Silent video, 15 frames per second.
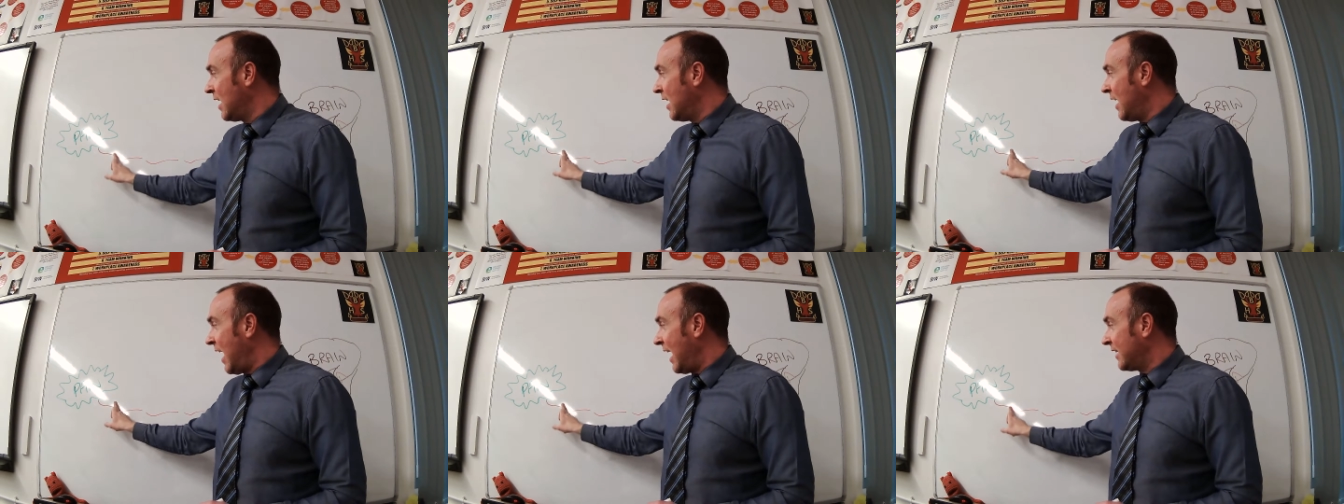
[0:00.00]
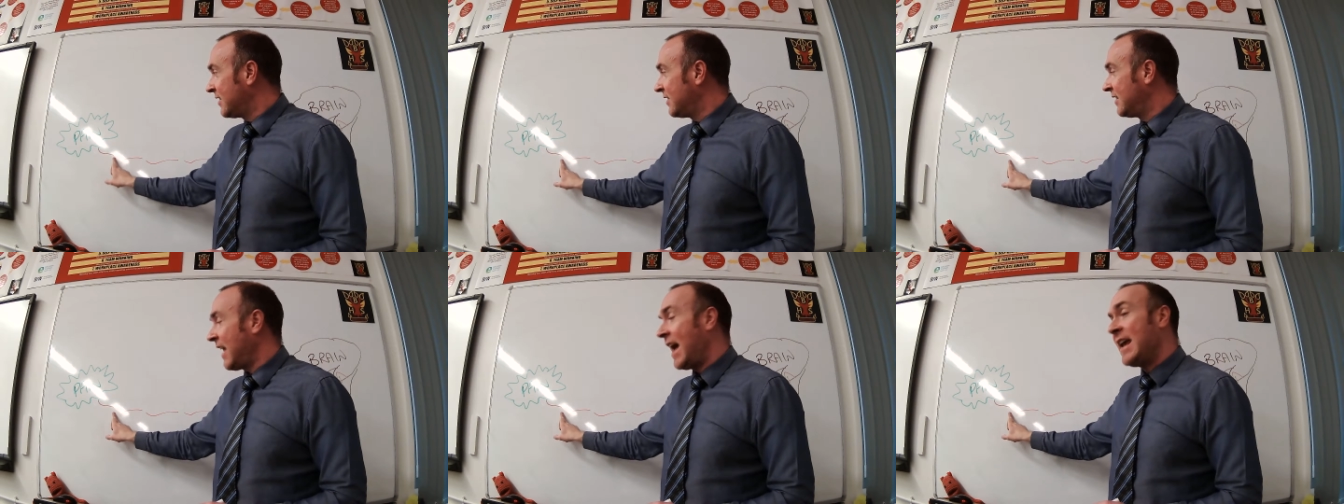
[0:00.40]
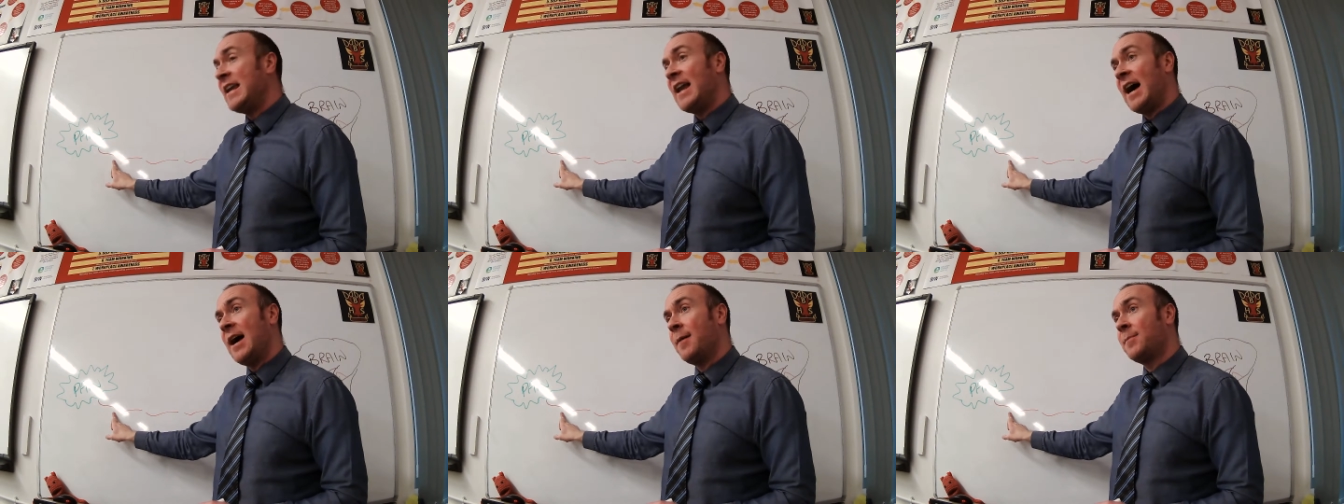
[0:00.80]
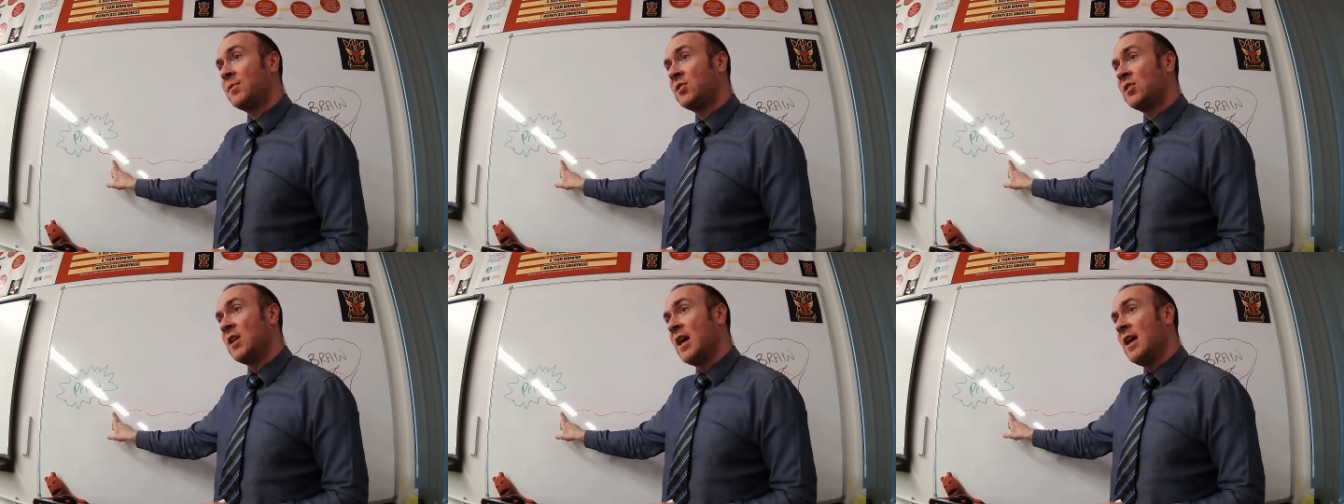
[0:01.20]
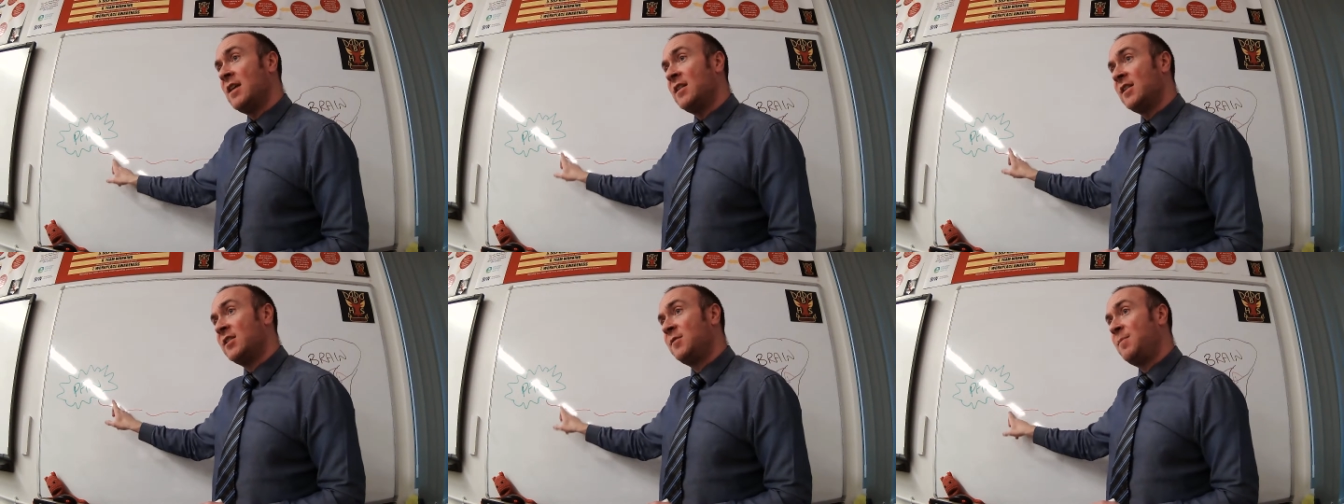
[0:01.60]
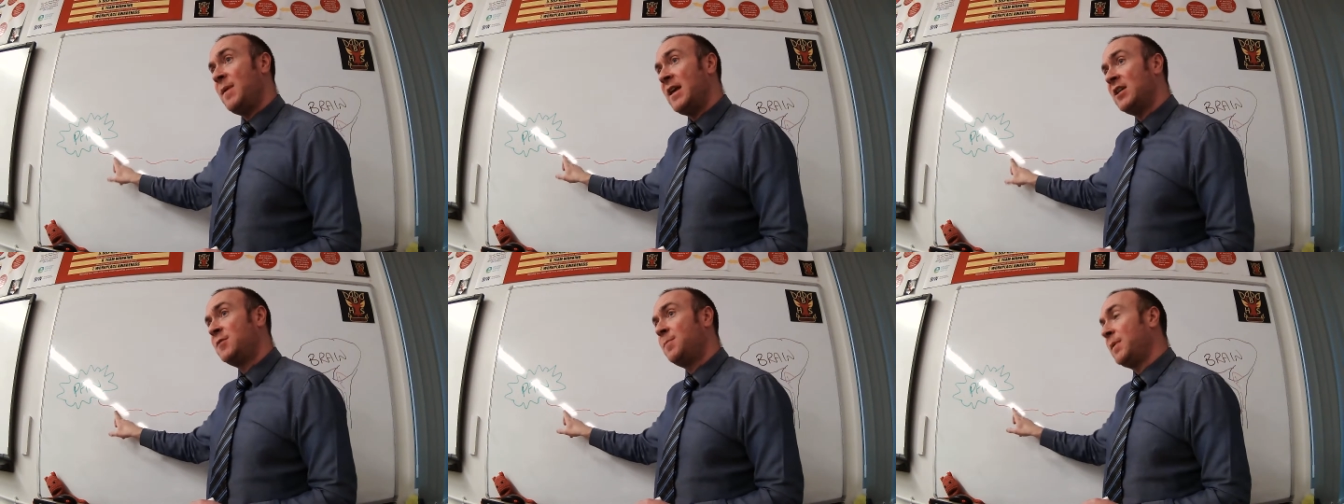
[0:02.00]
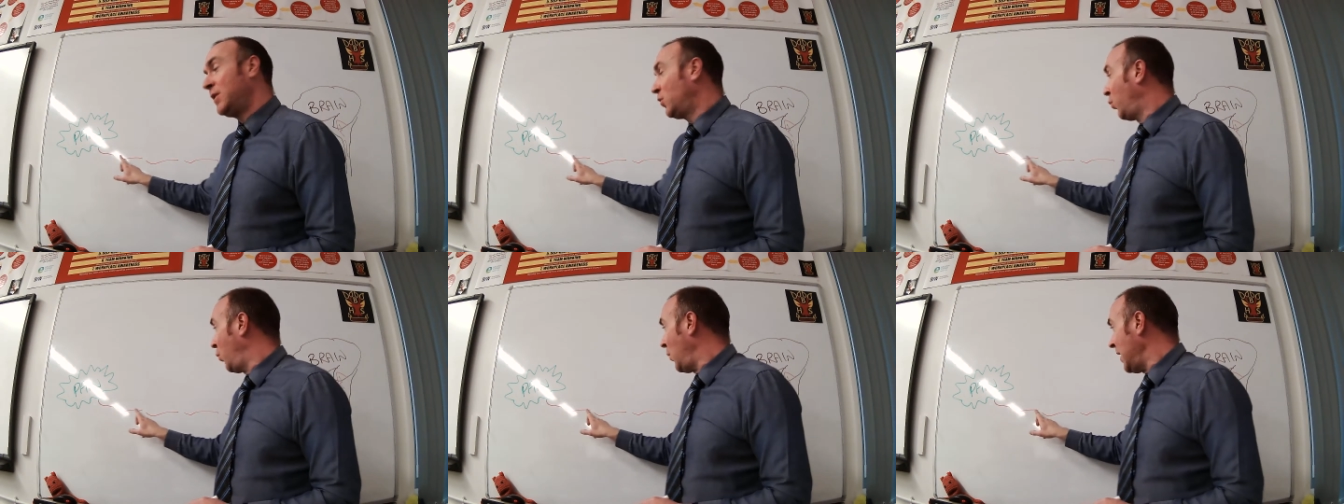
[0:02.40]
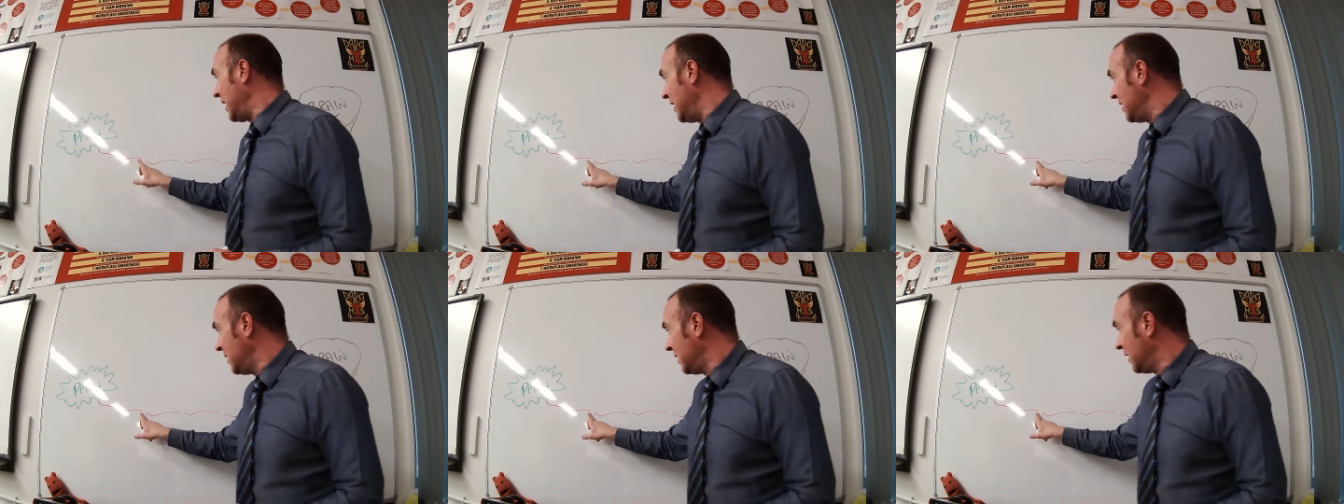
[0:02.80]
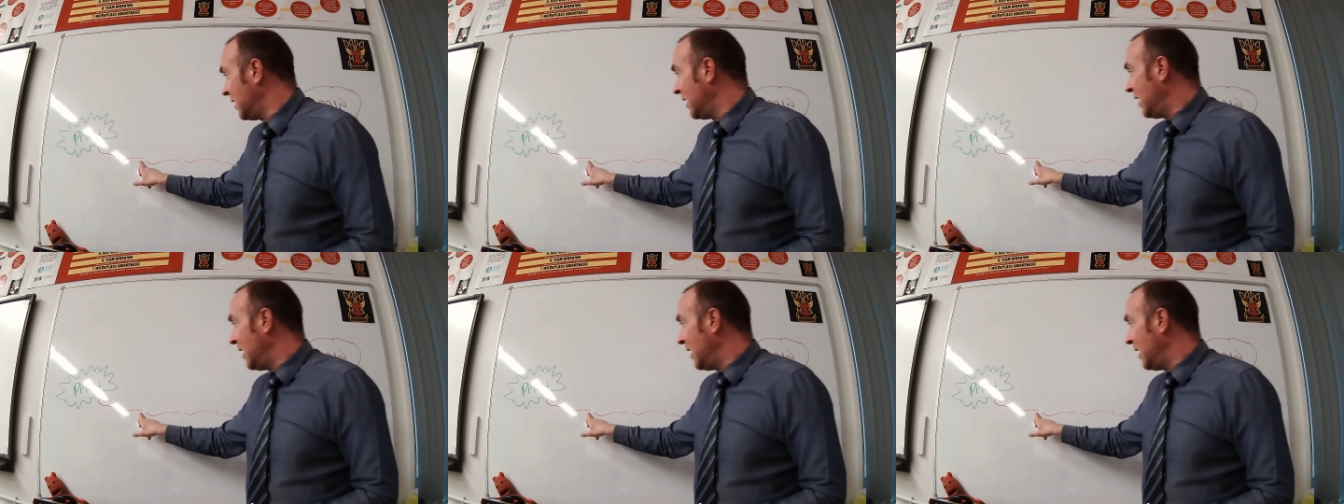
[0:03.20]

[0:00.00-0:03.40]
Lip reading: a synapse. The space between